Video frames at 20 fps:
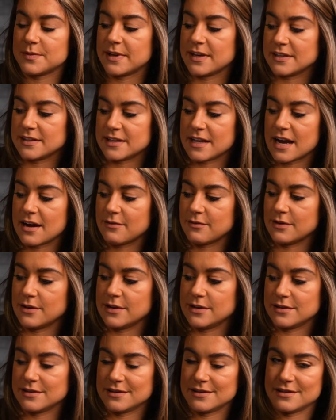because that
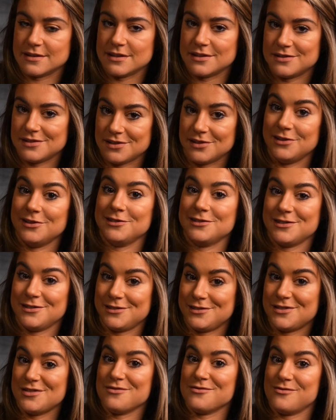was seriously
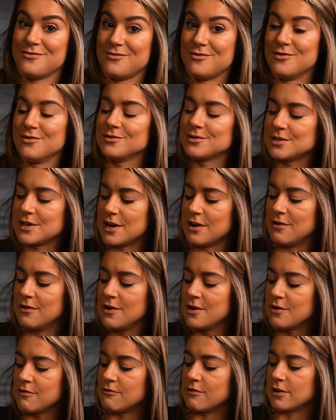so cool. So
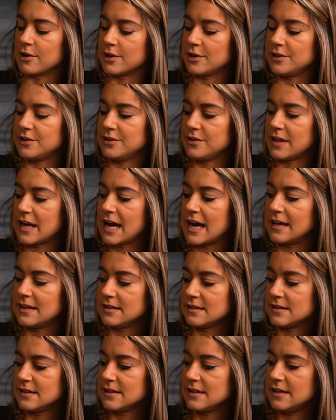we're gonna do that
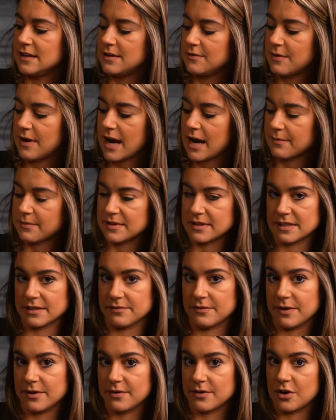and see what happens
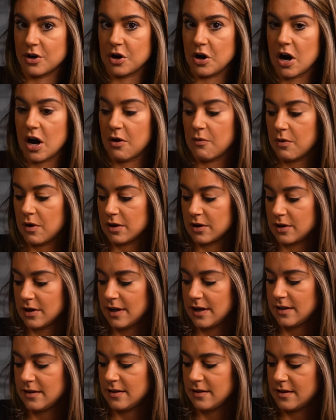if we throw hot water
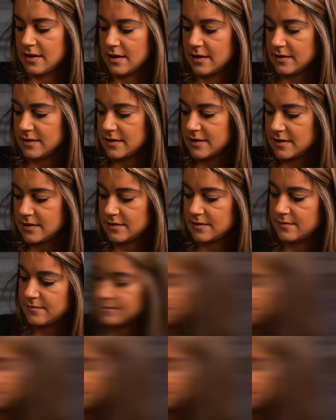at this.